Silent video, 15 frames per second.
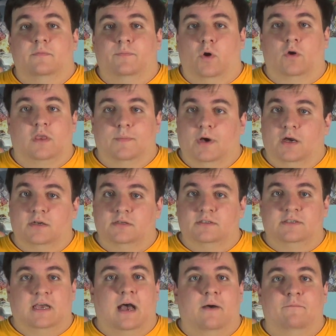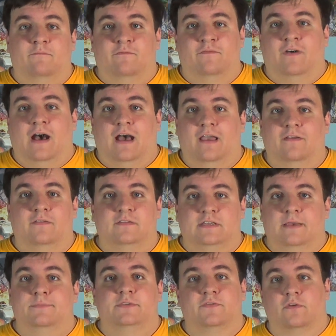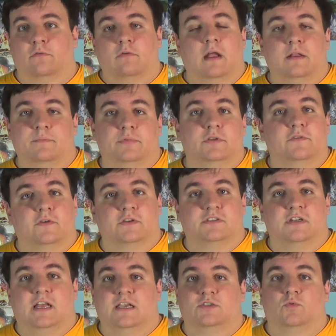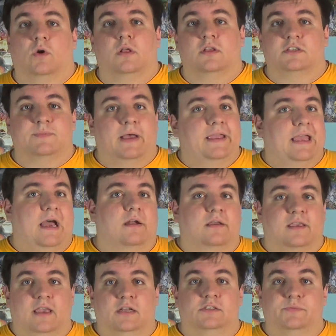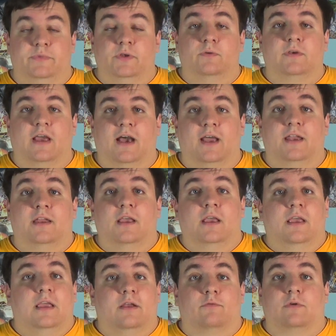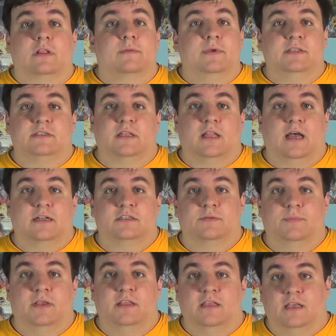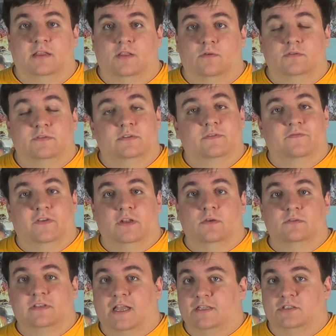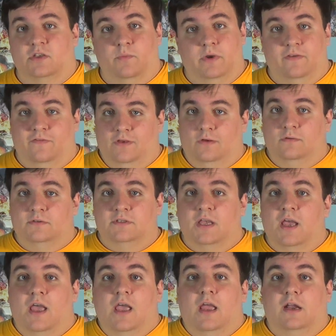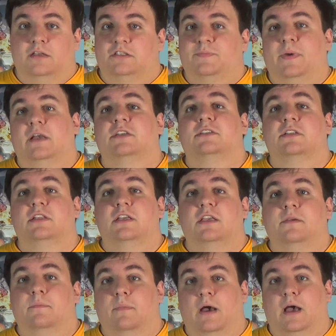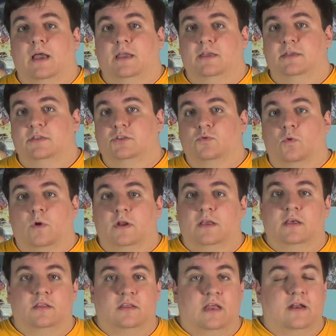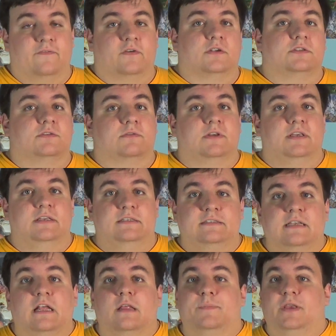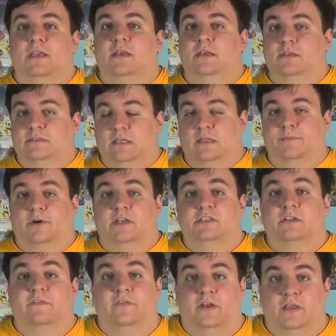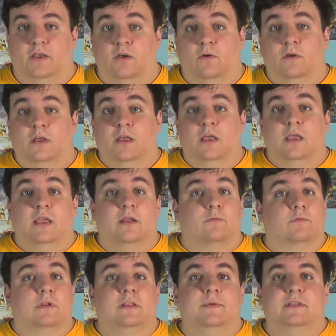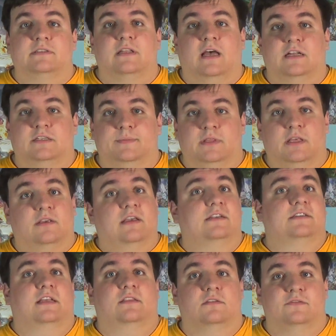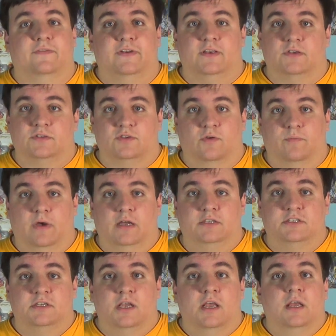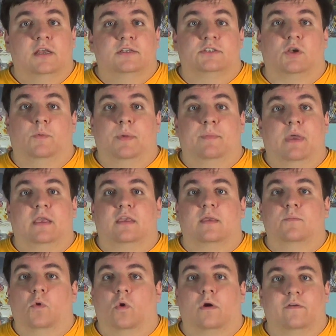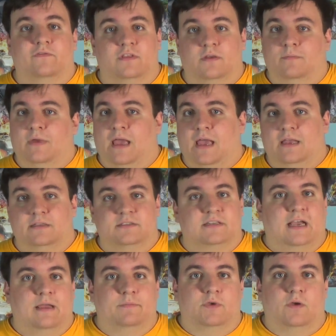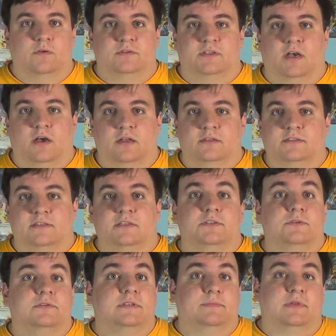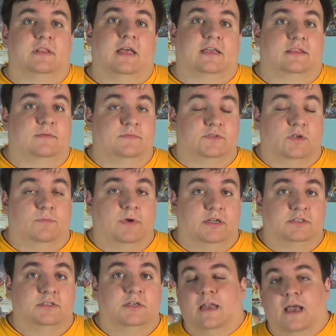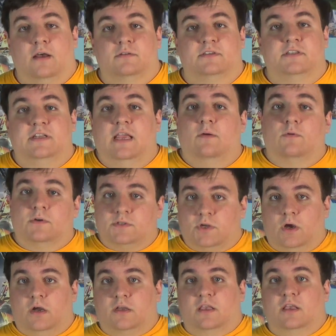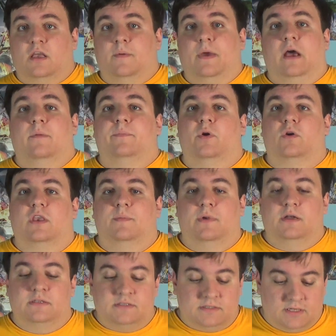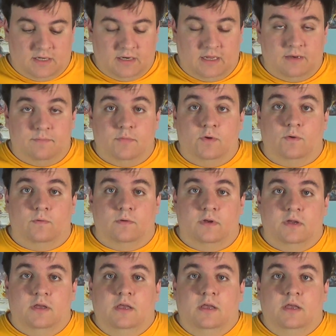Pokemon top 5 tips for red and blue version, as well as my how to catch Mew guide. It really means a lot to me that those videos get so many views, and especially my 20th anniversary Celebi celebration video. It really means a lot to me that you guys like those videos so much. So I'll be making more of them as time goes on, since you seem to like them so much. Now today we're talking about Pokemon Sun and Moon.